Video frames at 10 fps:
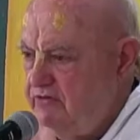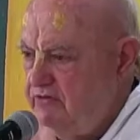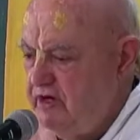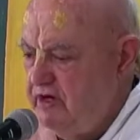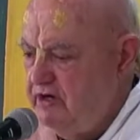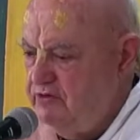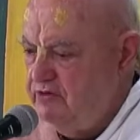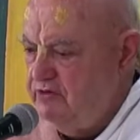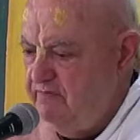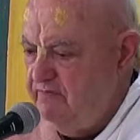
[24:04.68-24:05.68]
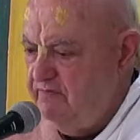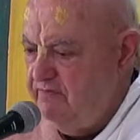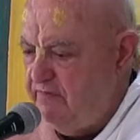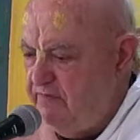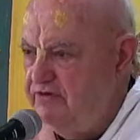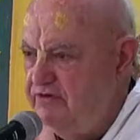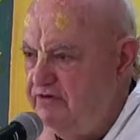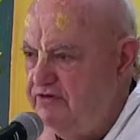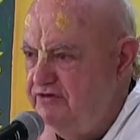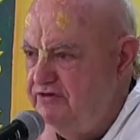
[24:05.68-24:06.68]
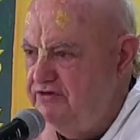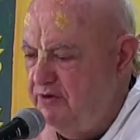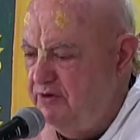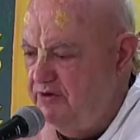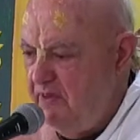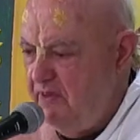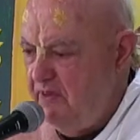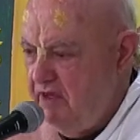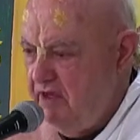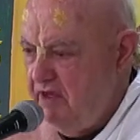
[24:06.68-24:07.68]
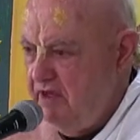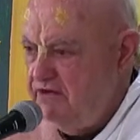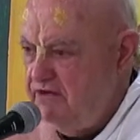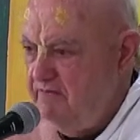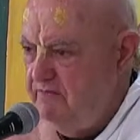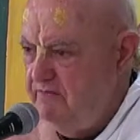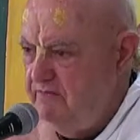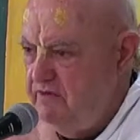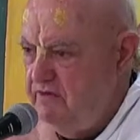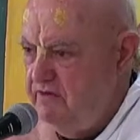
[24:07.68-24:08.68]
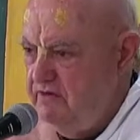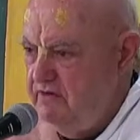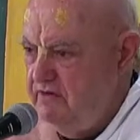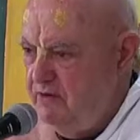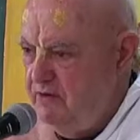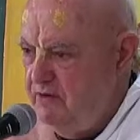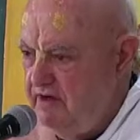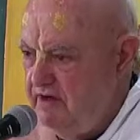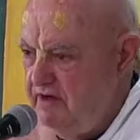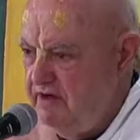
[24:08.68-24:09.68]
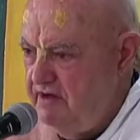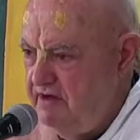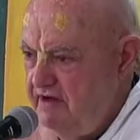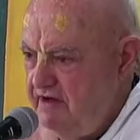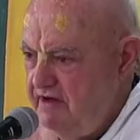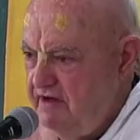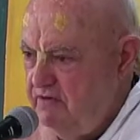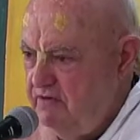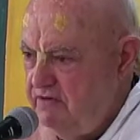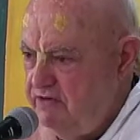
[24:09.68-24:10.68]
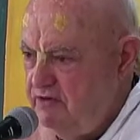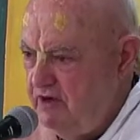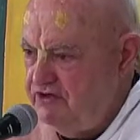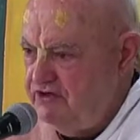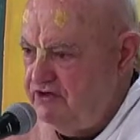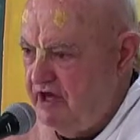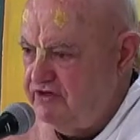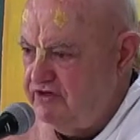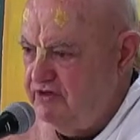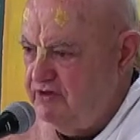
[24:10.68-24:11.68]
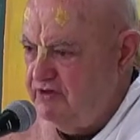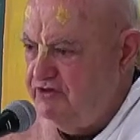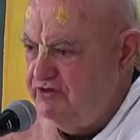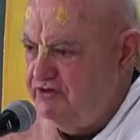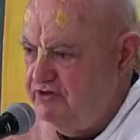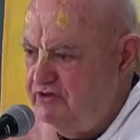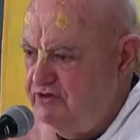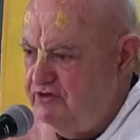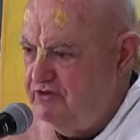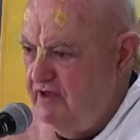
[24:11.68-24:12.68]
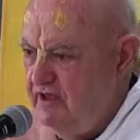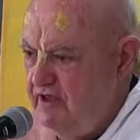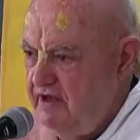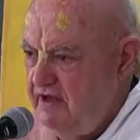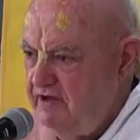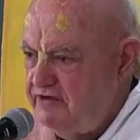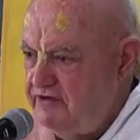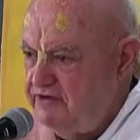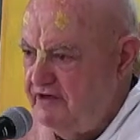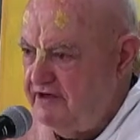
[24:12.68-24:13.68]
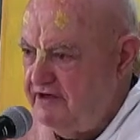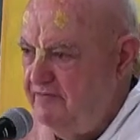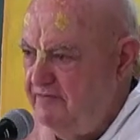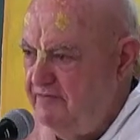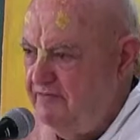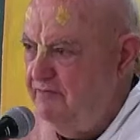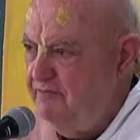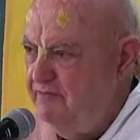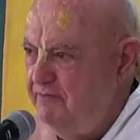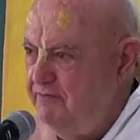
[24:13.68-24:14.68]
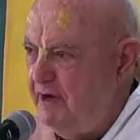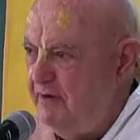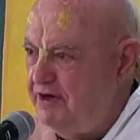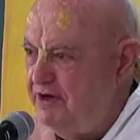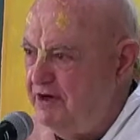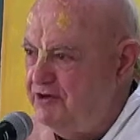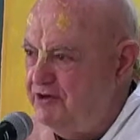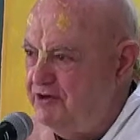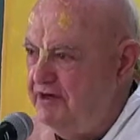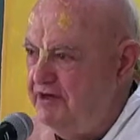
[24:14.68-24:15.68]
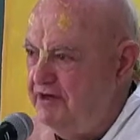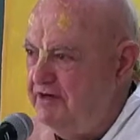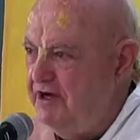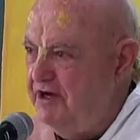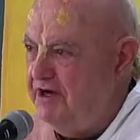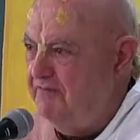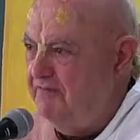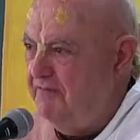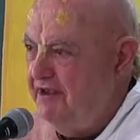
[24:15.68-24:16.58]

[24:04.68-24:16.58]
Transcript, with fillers: There was a cartoon that probably was shown. It showed a, a boy with two colored socks and two colored shoes, dressed like the brahmachari used to be in the beginning.